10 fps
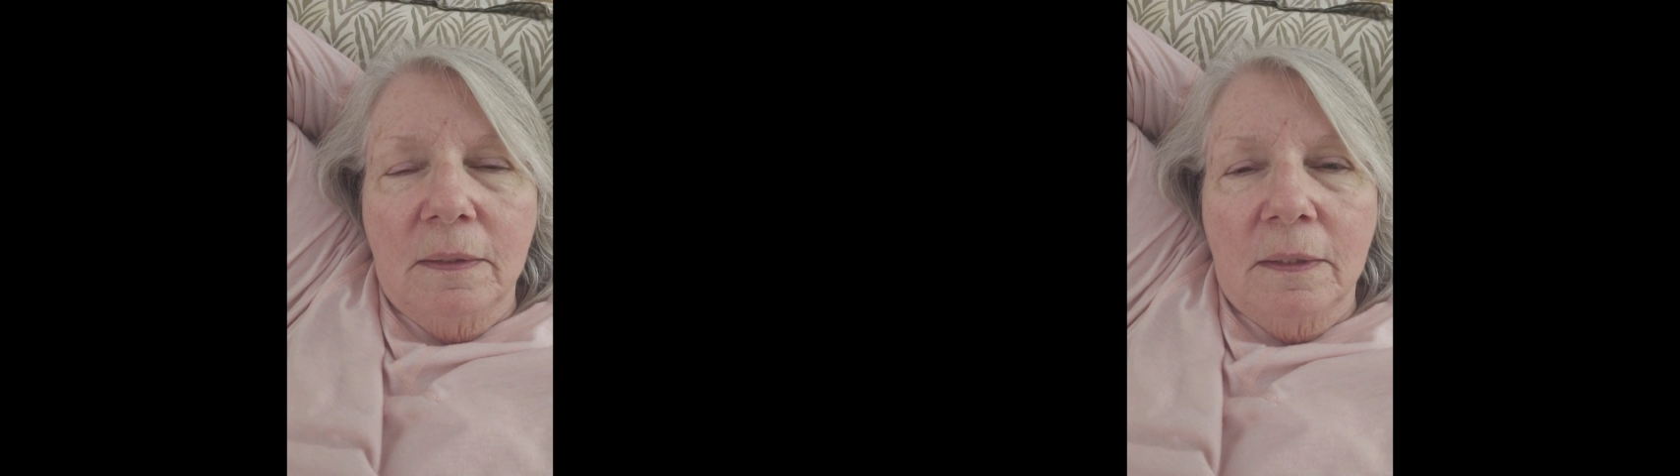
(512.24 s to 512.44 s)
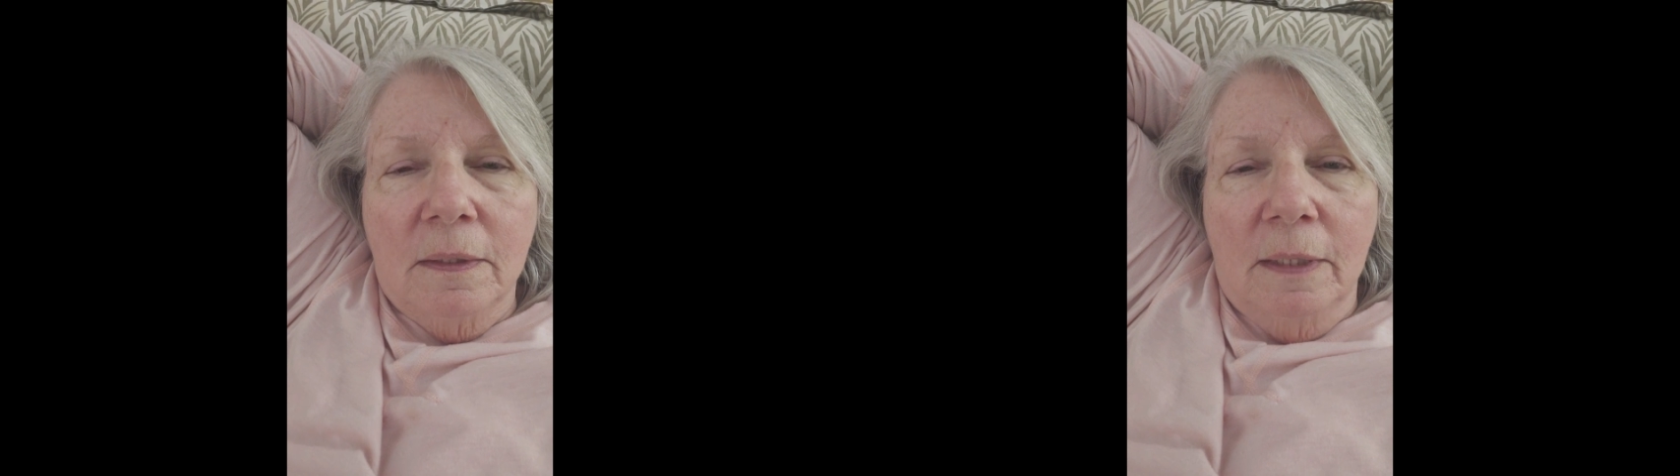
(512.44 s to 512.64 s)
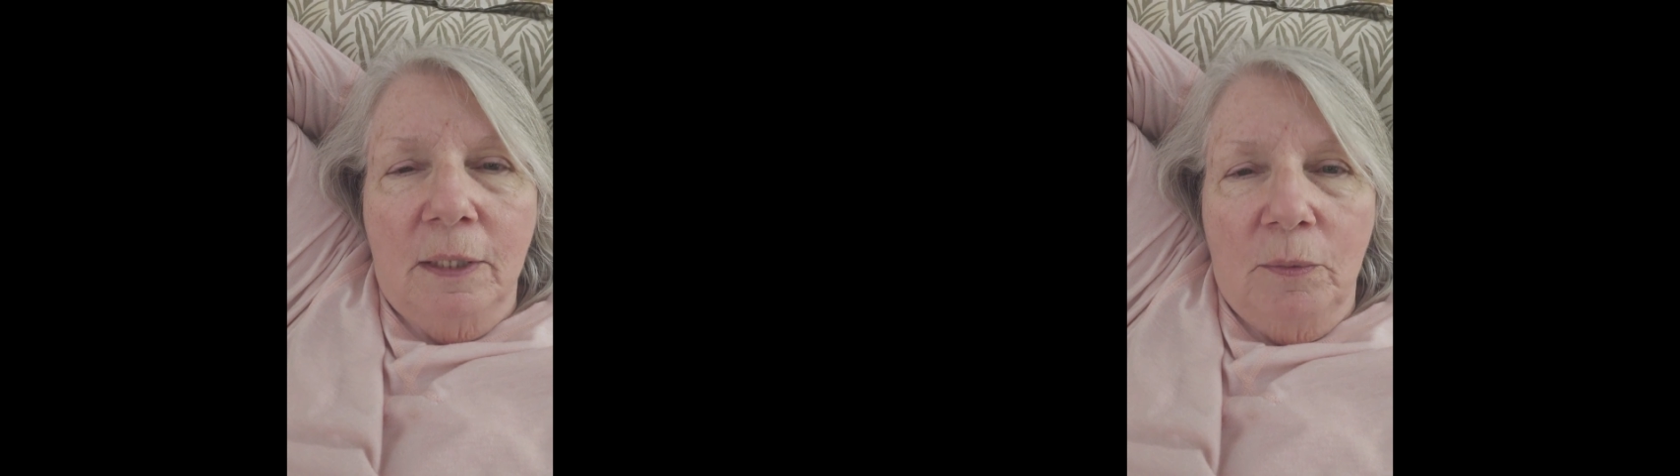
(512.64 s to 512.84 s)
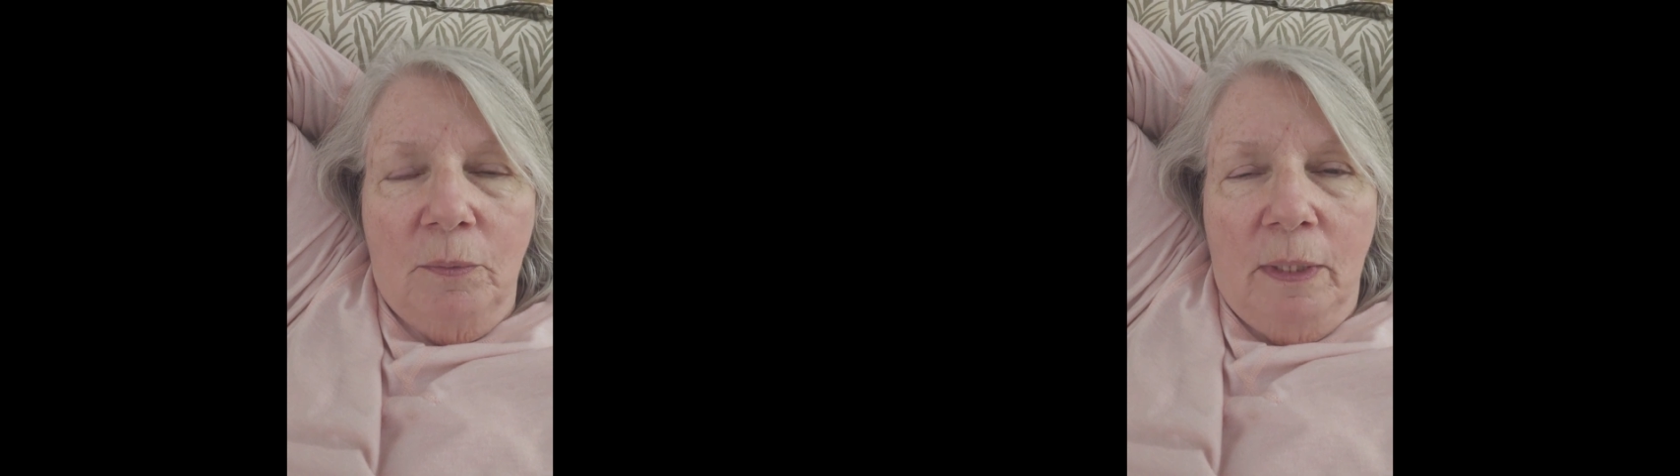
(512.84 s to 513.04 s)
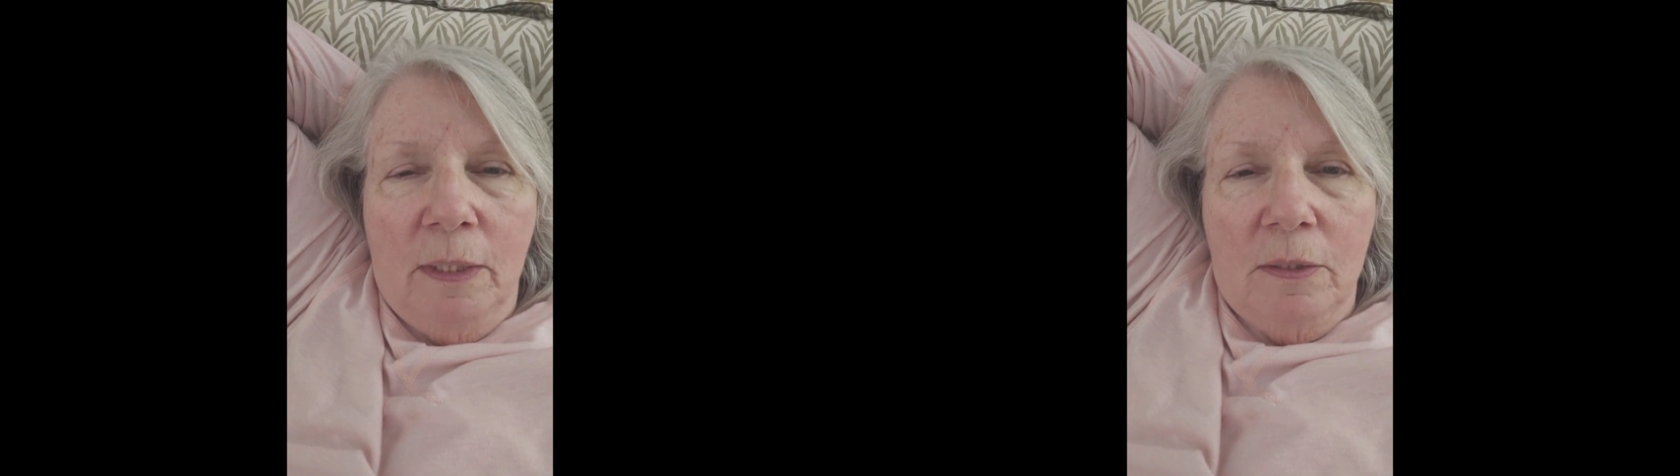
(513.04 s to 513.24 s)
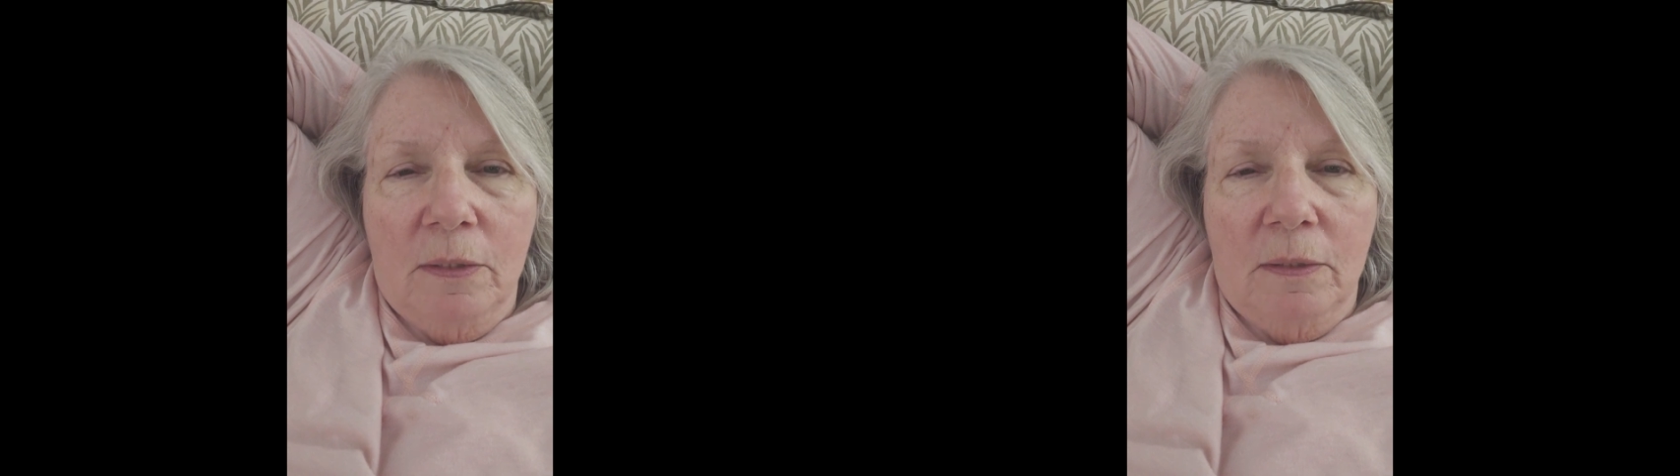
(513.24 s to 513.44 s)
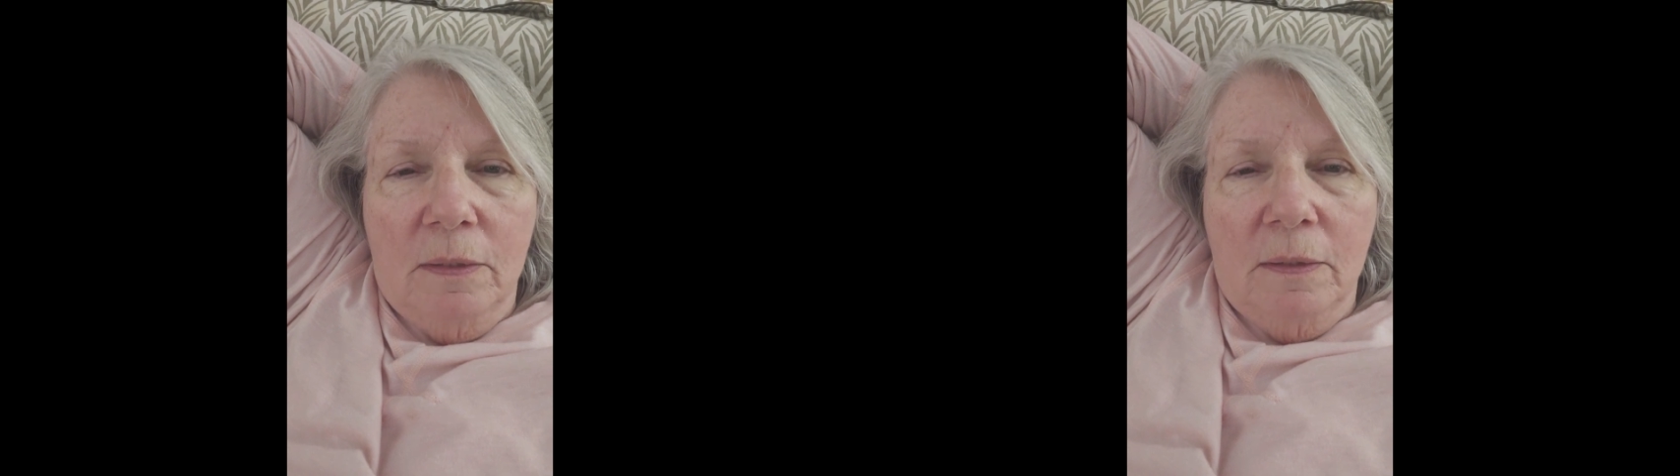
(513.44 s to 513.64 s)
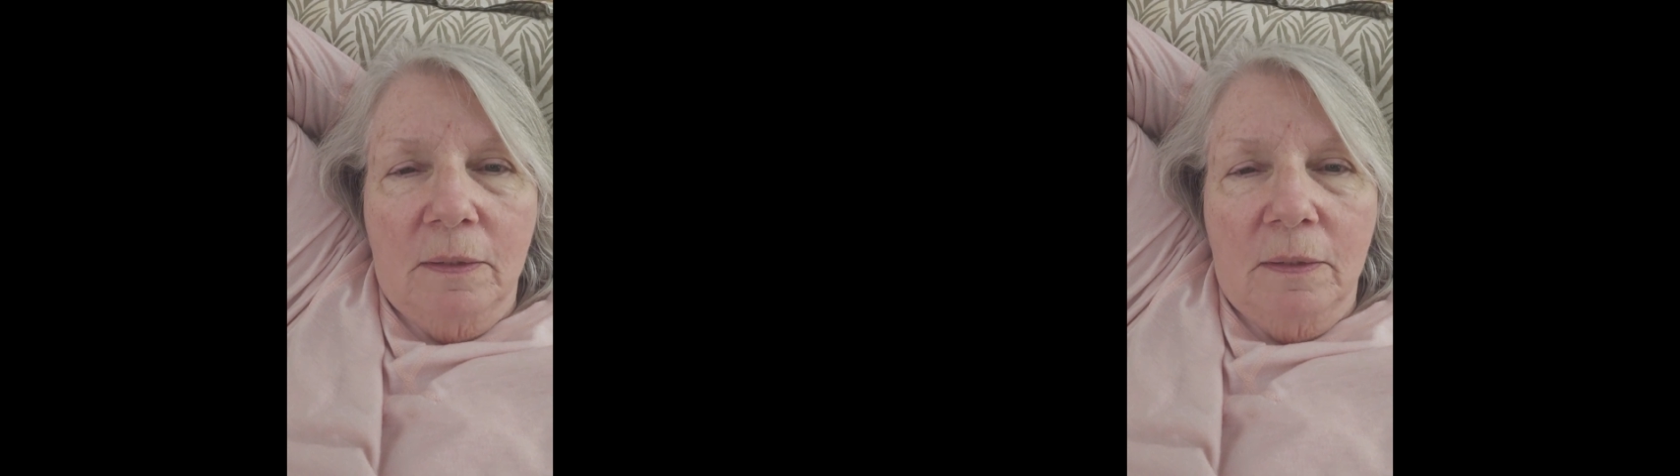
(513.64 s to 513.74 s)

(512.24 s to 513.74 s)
to let it rest